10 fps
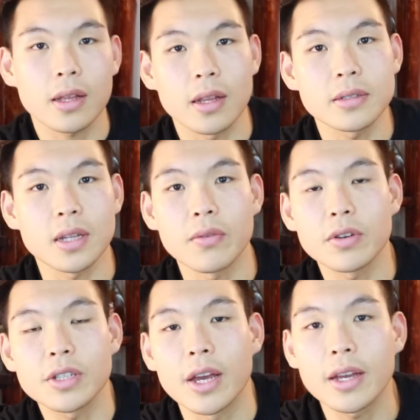that's give
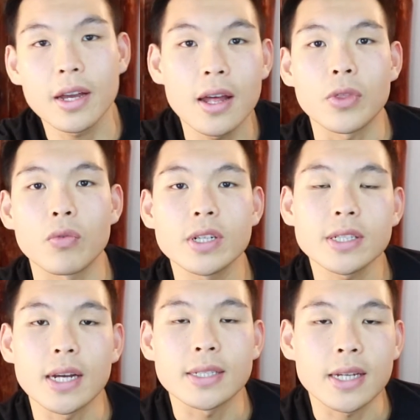or take. The
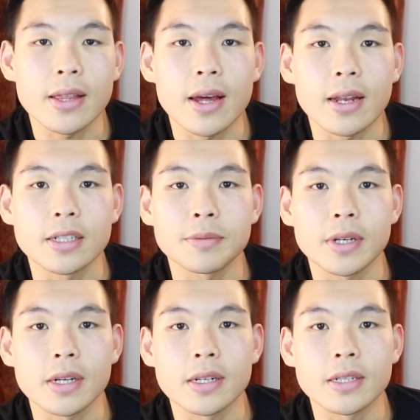reason I say that is
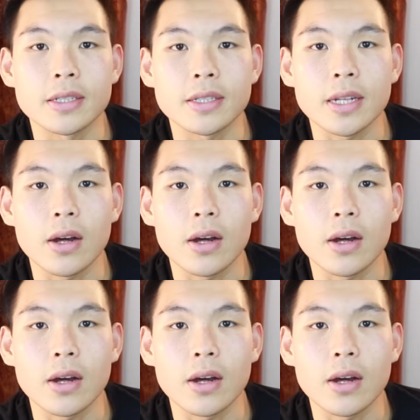because